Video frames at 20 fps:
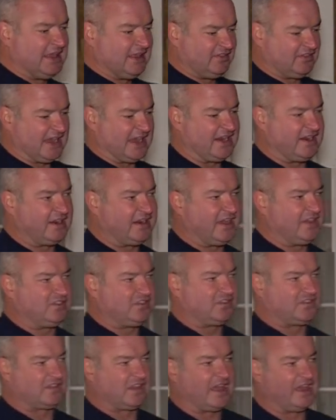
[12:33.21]
Dan and I
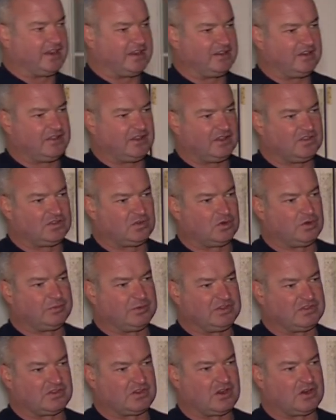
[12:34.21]
just slide into this room
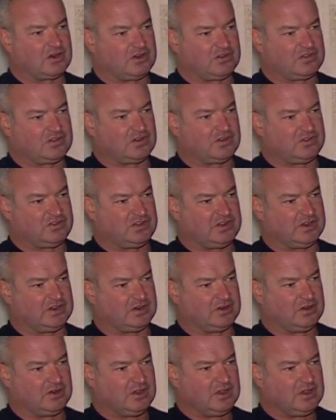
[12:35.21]
and start our search here.